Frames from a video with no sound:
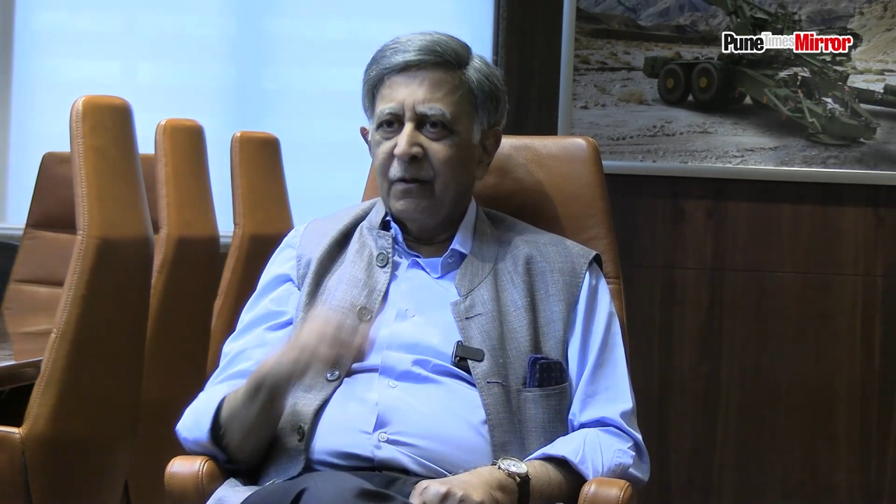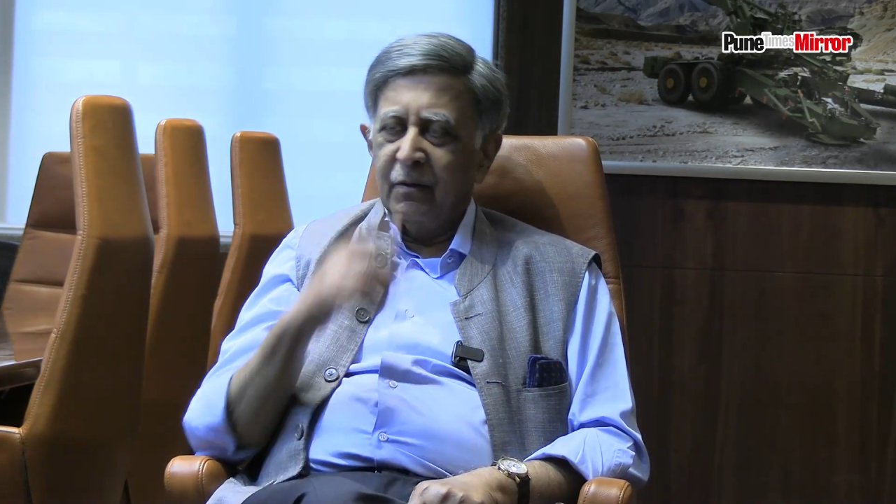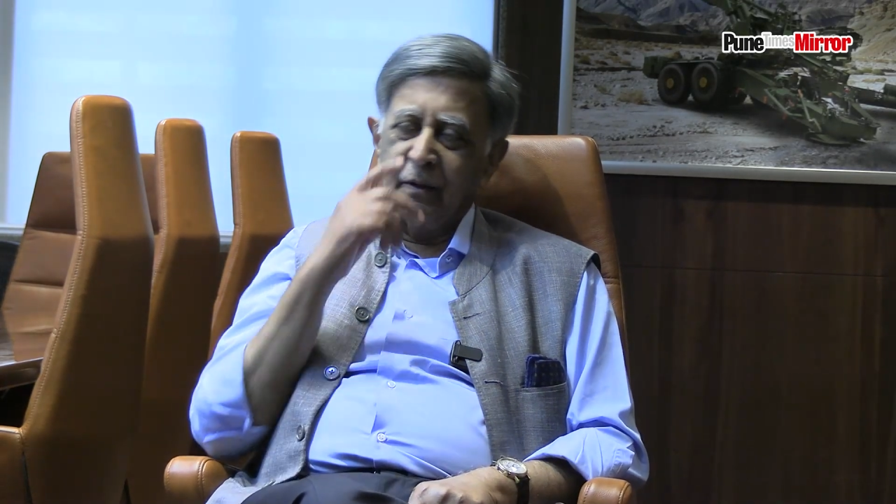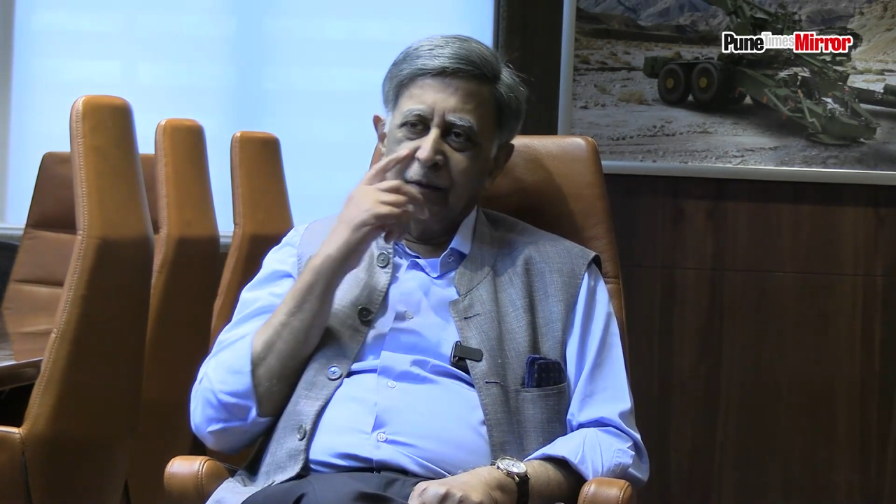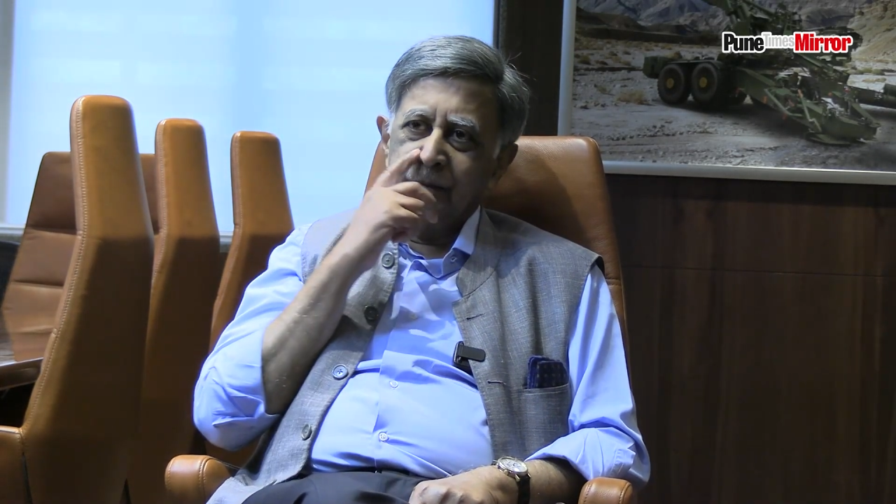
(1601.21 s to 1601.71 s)

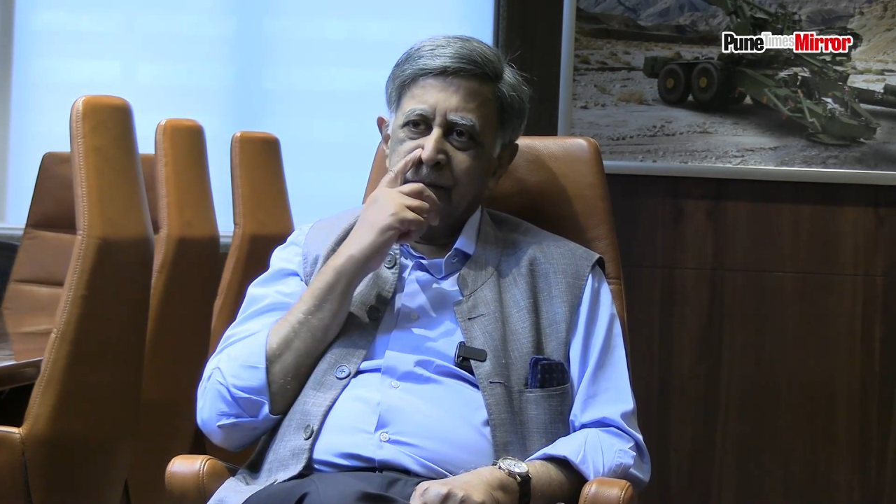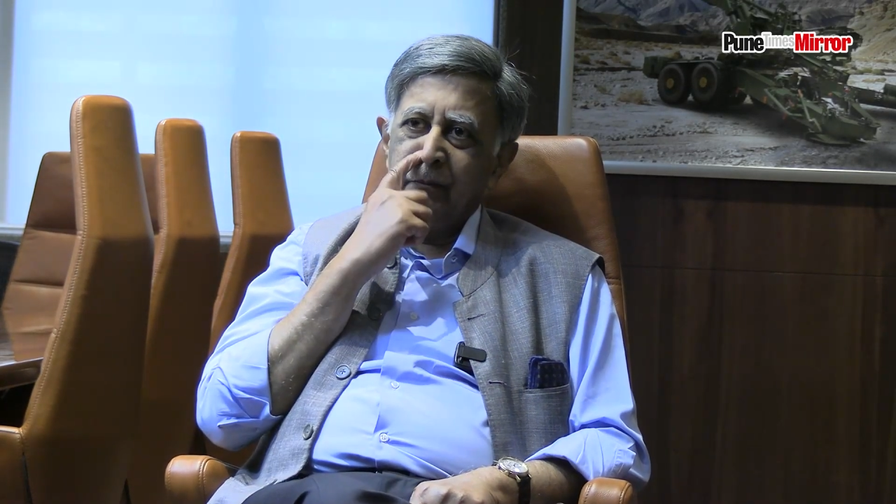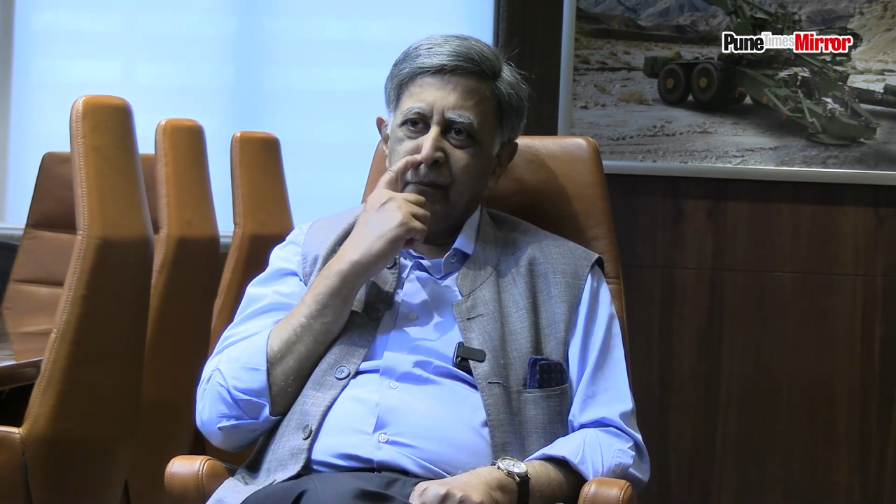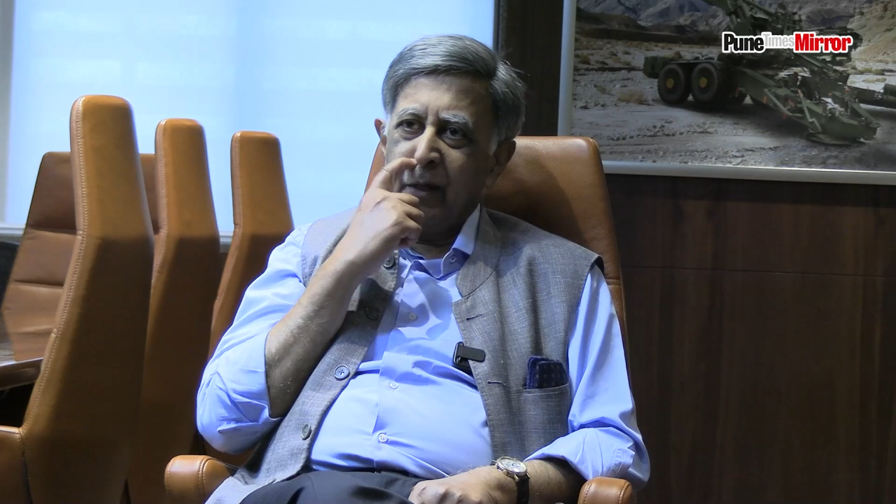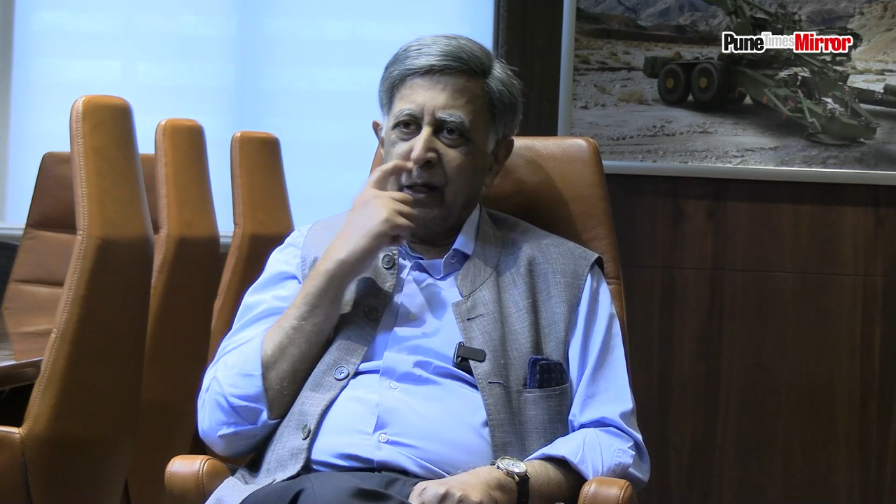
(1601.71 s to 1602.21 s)
Okay,
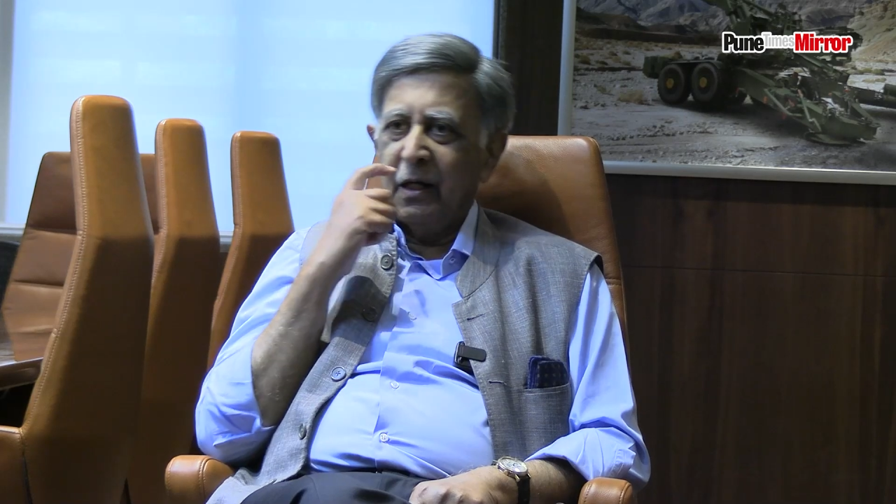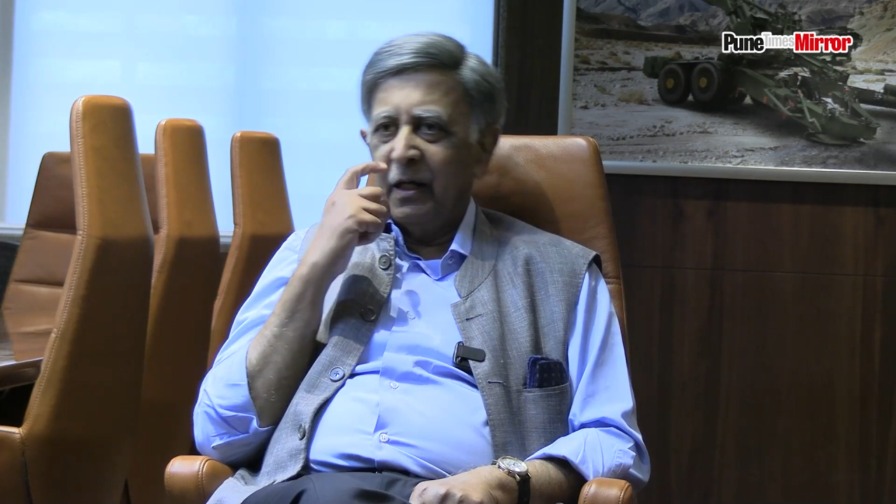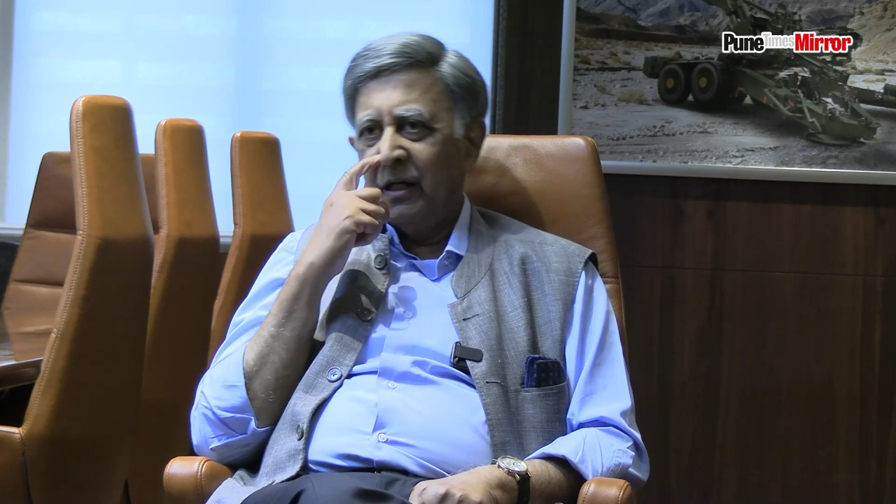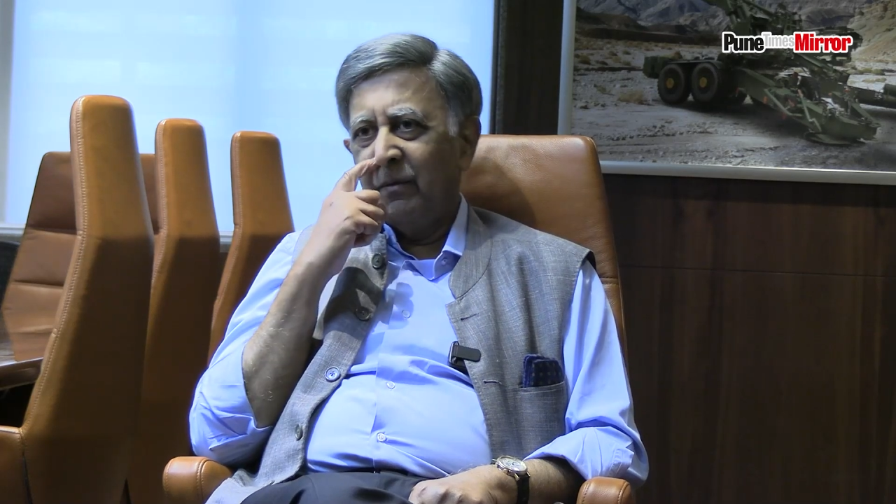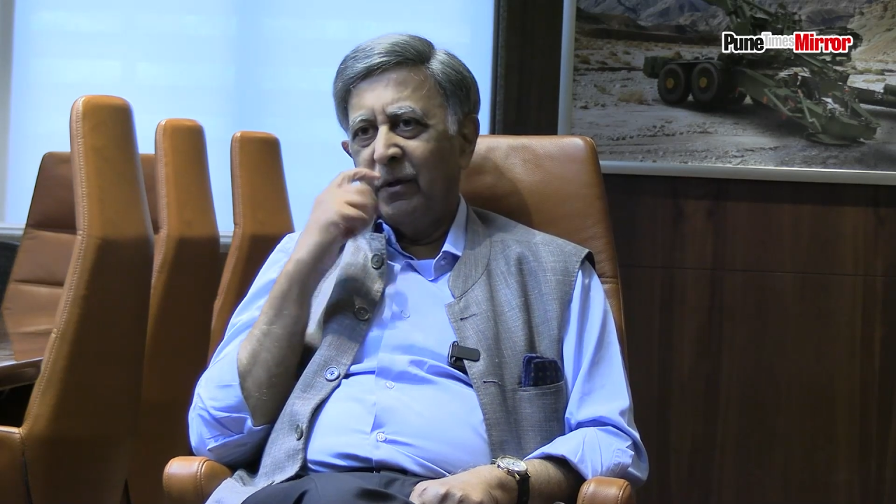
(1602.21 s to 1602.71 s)

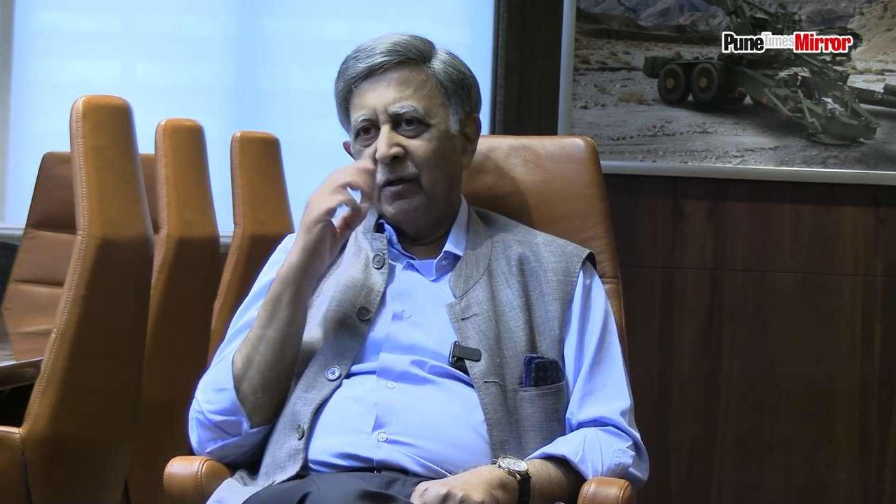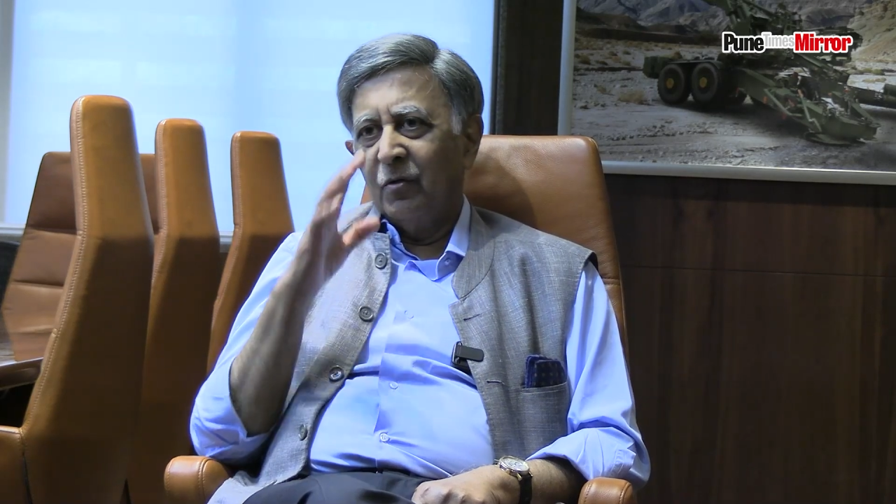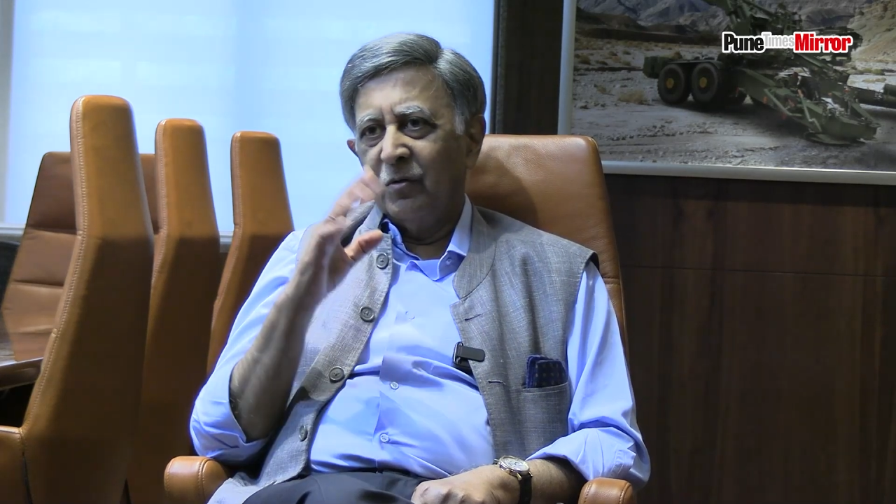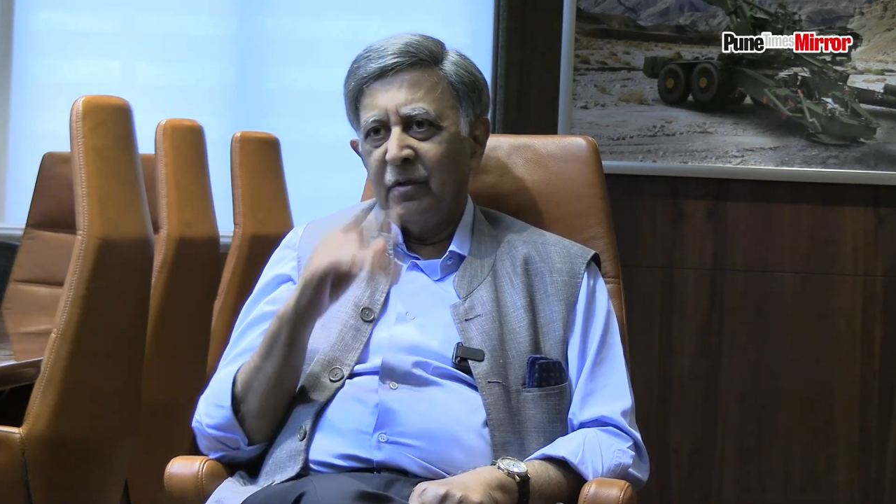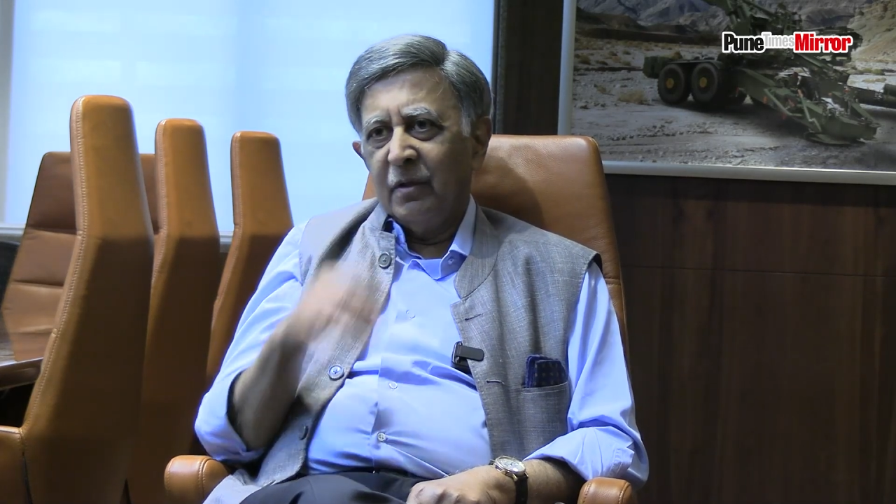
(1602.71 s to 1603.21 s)
hardly anybody
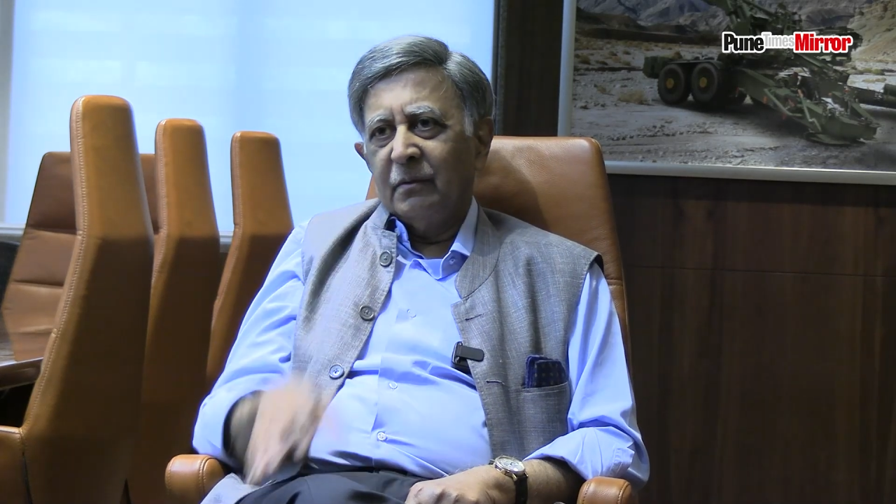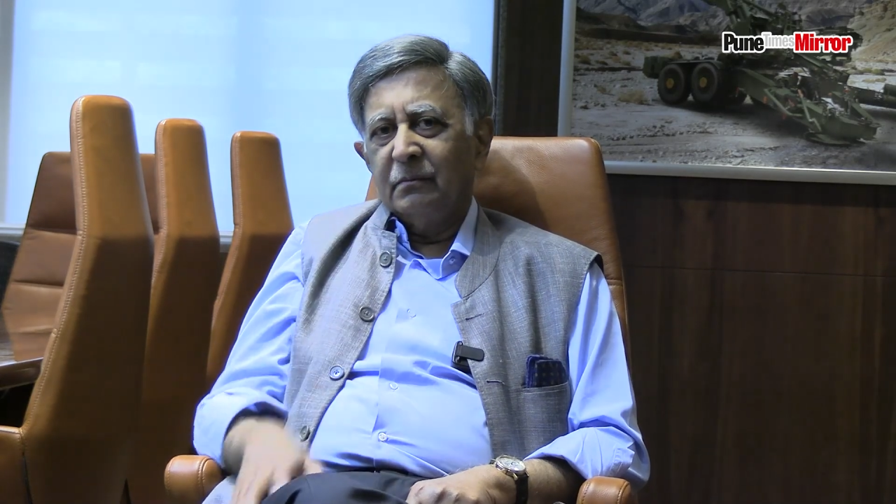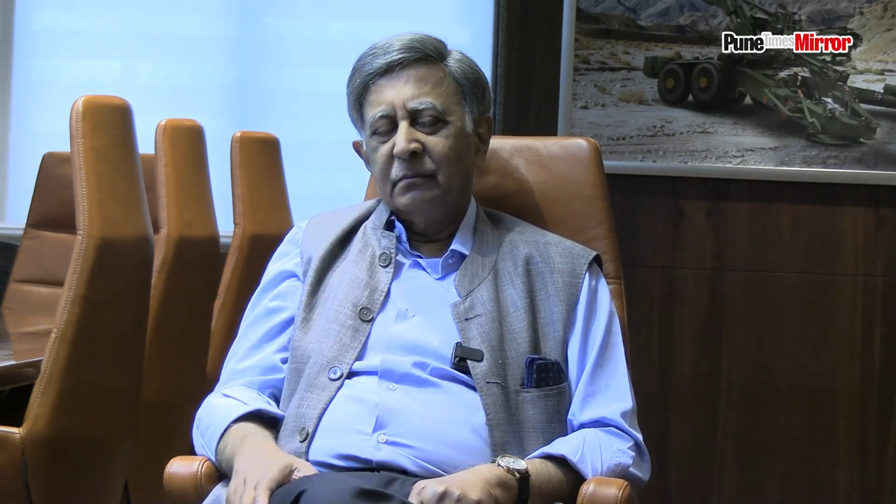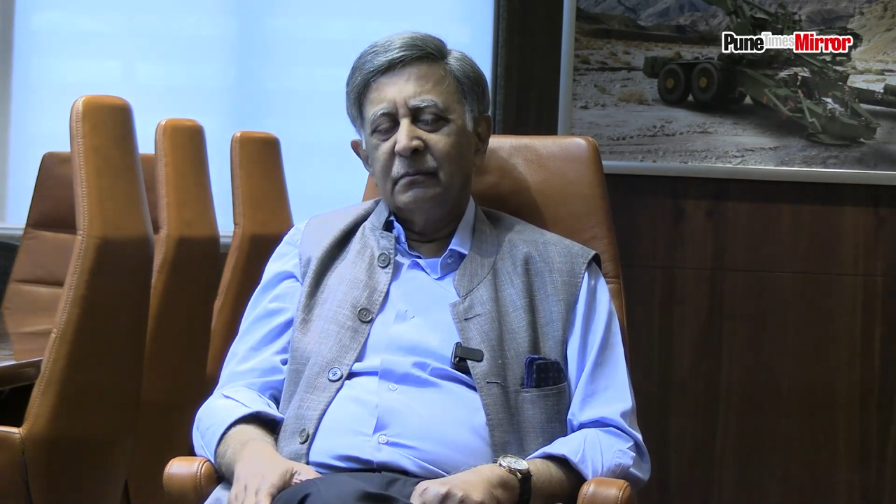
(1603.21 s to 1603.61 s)
goes there.